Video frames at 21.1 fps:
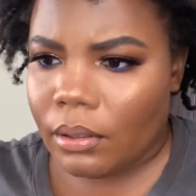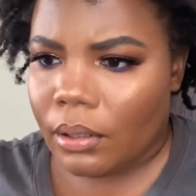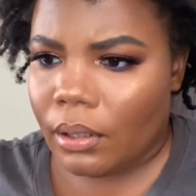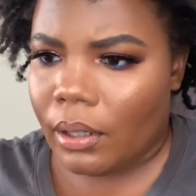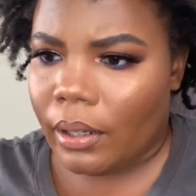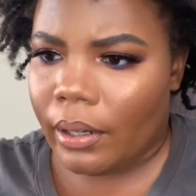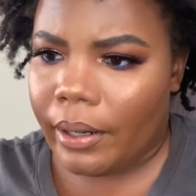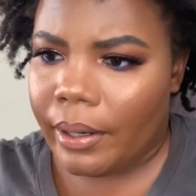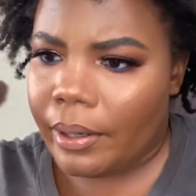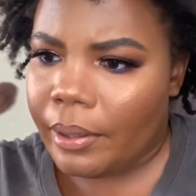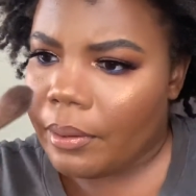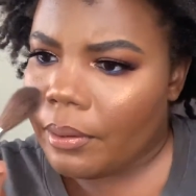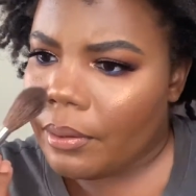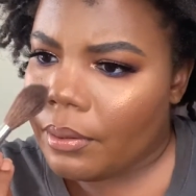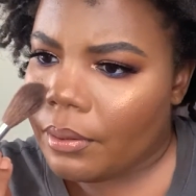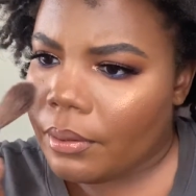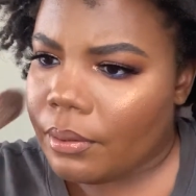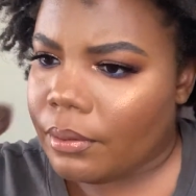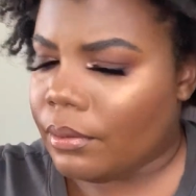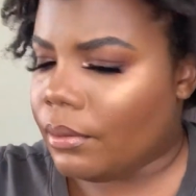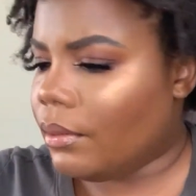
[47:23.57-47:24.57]
All right.
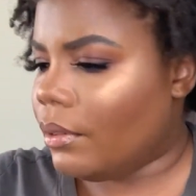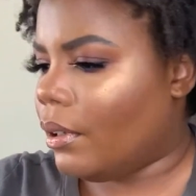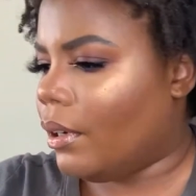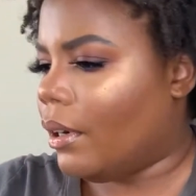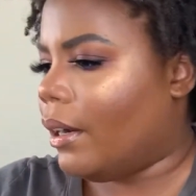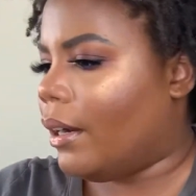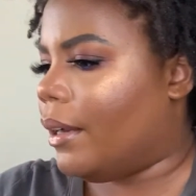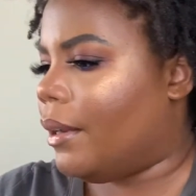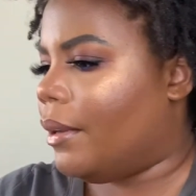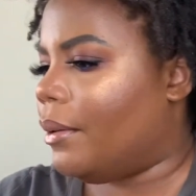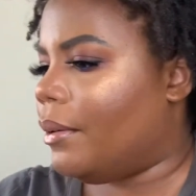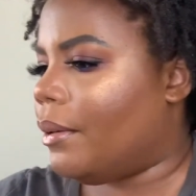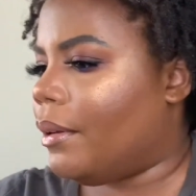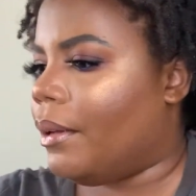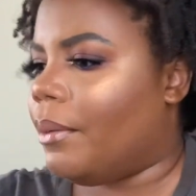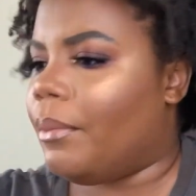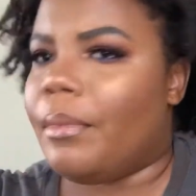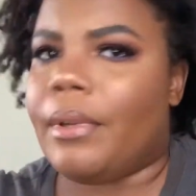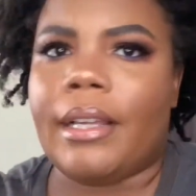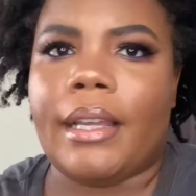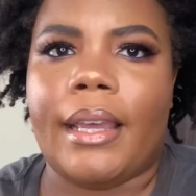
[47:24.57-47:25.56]
All right. I
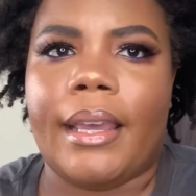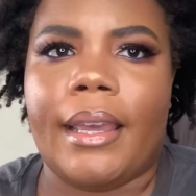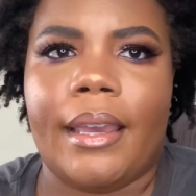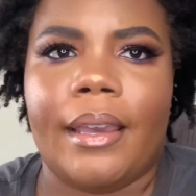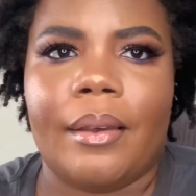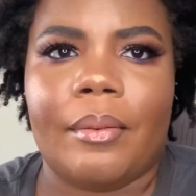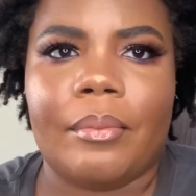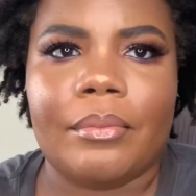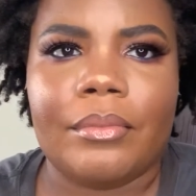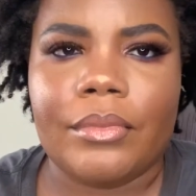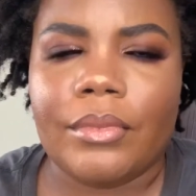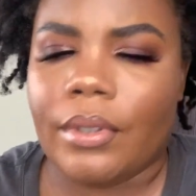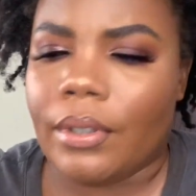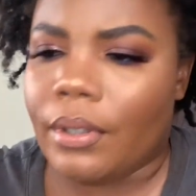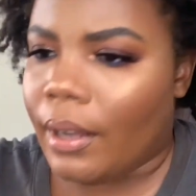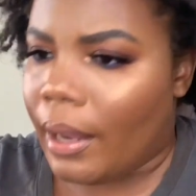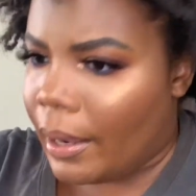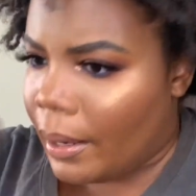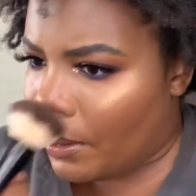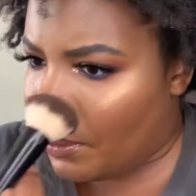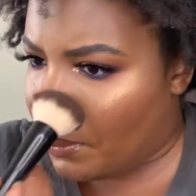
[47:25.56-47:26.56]
went ham,
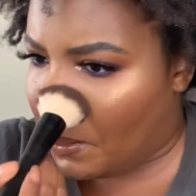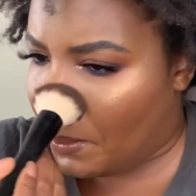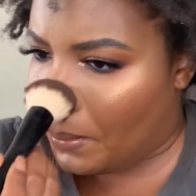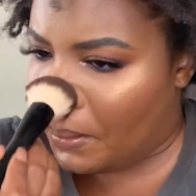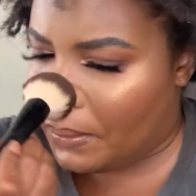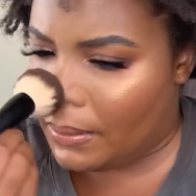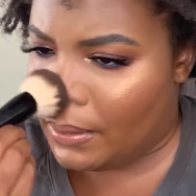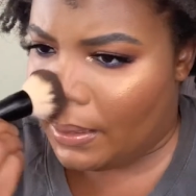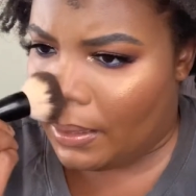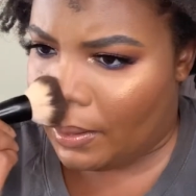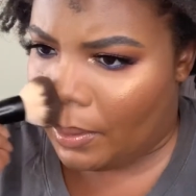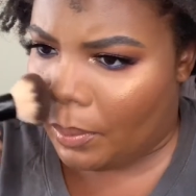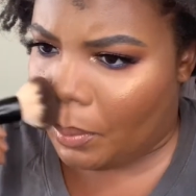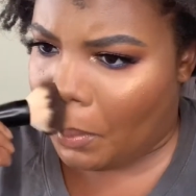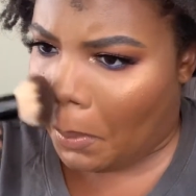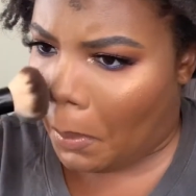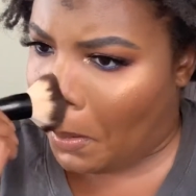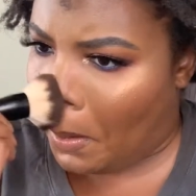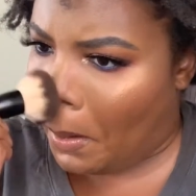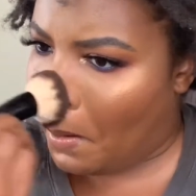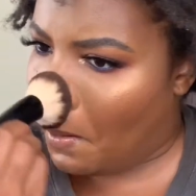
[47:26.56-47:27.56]
like crazy ham.
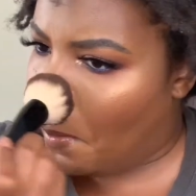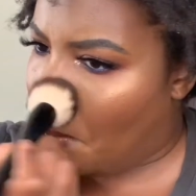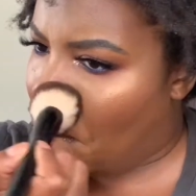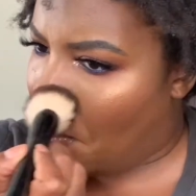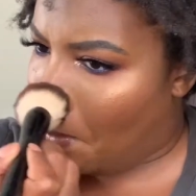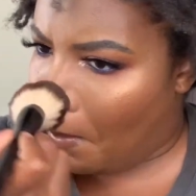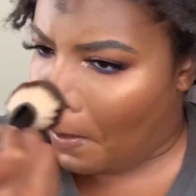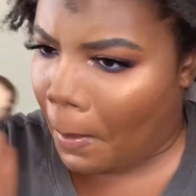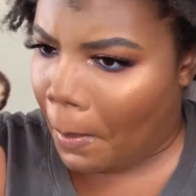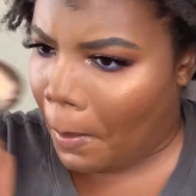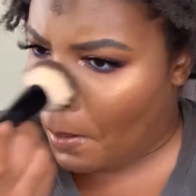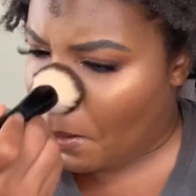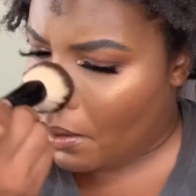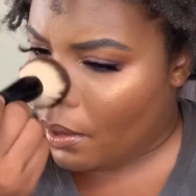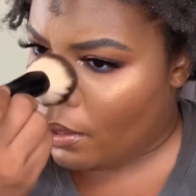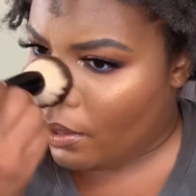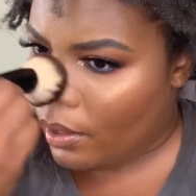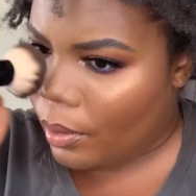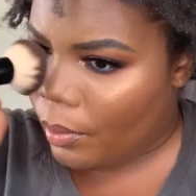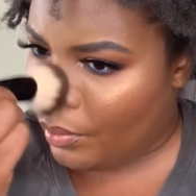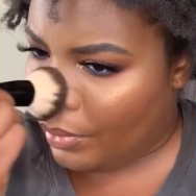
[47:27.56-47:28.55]
Okay.
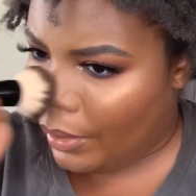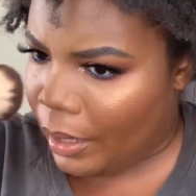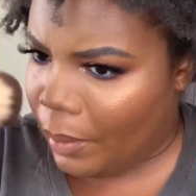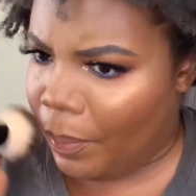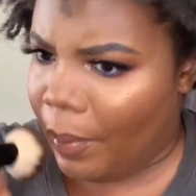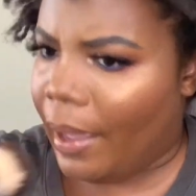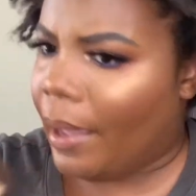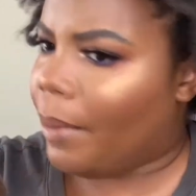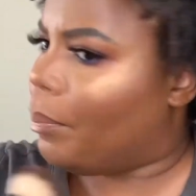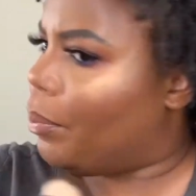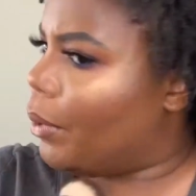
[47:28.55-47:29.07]
Bring it back,